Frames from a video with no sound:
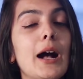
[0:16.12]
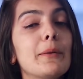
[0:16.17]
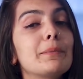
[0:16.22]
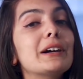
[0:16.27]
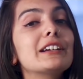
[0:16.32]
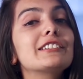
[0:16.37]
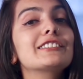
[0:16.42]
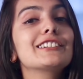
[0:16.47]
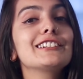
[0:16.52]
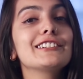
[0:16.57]

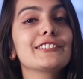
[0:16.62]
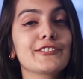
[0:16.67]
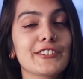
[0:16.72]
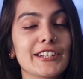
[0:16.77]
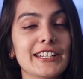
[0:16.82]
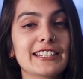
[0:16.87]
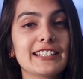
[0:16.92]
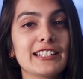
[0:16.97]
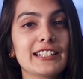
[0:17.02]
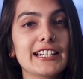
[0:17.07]
Up until
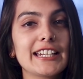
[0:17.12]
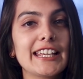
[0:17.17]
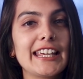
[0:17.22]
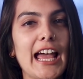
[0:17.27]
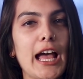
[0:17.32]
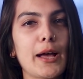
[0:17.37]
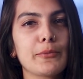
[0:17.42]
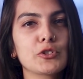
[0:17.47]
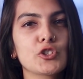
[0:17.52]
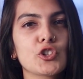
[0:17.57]

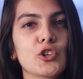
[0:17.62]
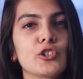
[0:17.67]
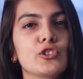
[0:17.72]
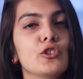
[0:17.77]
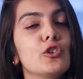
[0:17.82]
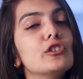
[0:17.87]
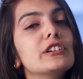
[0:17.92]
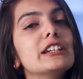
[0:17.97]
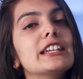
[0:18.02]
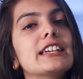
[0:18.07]
recently,
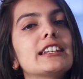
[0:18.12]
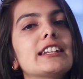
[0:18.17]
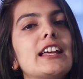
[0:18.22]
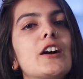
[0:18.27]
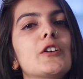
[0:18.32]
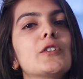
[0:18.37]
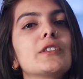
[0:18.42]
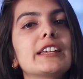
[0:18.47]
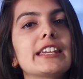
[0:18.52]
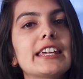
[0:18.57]
Amazon only
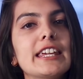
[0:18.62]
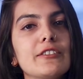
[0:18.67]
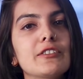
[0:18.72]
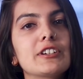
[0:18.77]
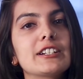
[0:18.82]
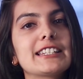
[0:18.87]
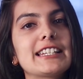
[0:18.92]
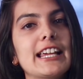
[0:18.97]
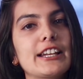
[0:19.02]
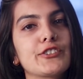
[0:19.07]
allowed
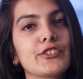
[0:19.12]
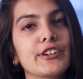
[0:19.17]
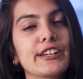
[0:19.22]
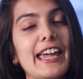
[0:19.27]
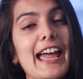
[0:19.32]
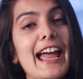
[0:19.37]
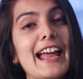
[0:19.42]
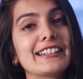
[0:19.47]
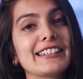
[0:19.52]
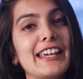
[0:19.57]

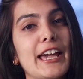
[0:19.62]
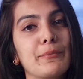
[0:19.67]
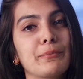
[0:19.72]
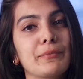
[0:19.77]
keyword-centric ad